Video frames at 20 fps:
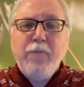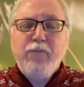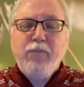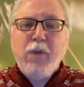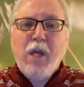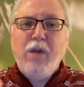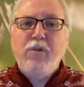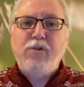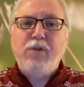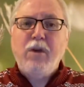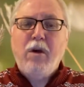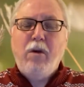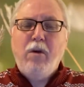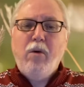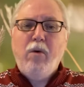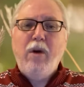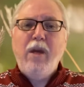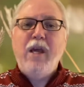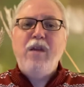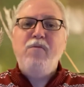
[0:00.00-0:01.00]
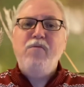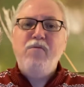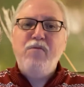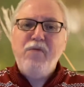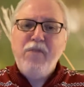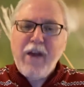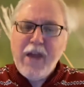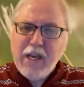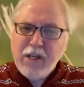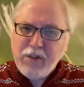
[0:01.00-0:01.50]
And so
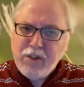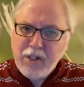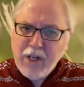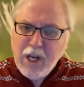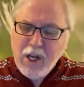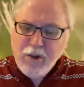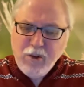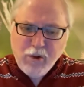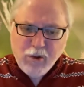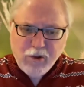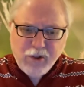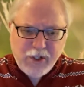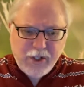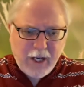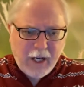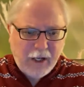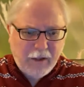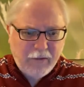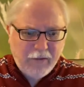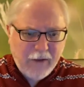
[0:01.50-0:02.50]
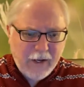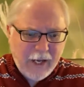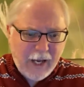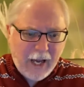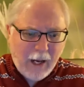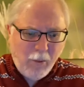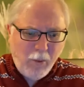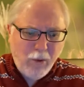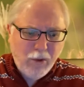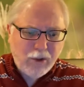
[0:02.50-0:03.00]
invest in yourself.
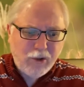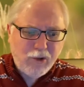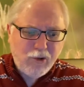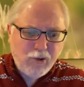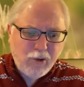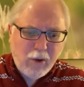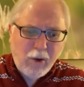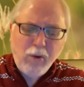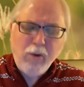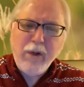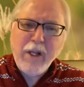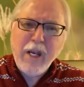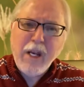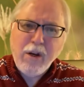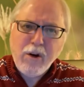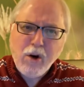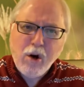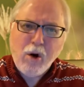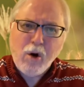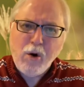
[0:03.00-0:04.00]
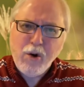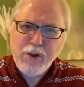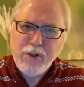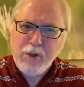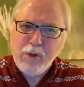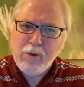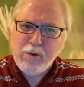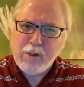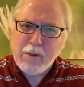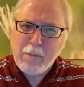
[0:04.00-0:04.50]
I want to strongly encourage
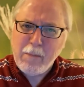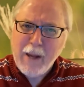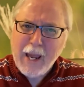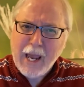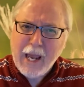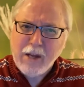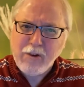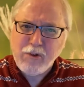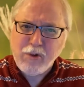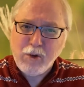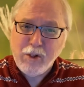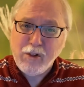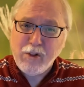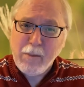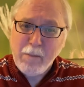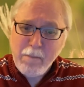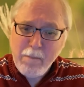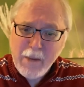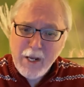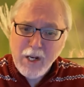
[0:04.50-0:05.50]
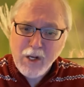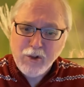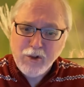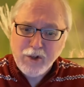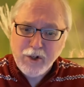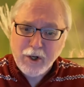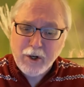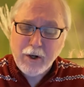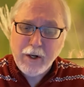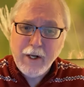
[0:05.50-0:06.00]
you as a pastor, as a
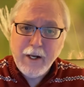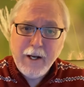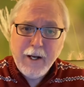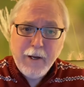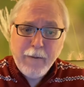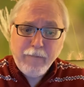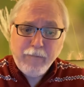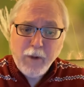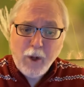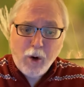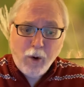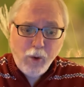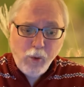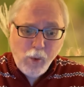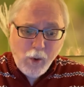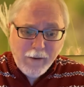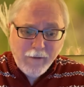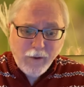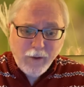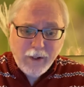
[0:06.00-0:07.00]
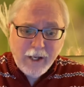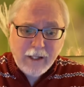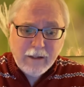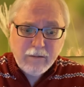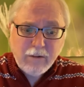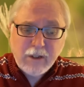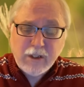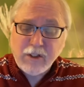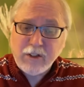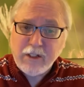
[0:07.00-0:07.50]
minister, or whoever
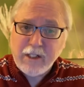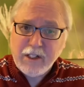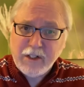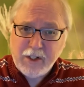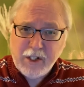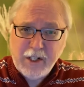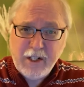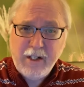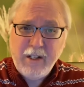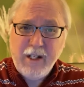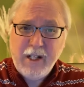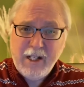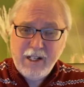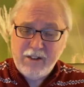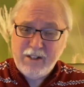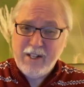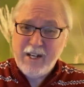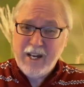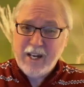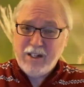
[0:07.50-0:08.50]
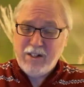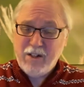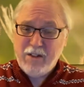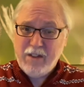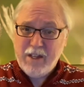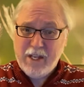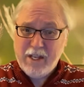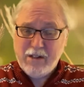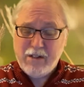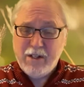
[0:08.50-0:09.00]
else is listening to
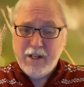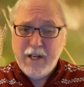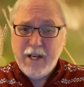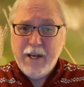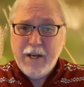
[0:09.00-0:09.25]
this.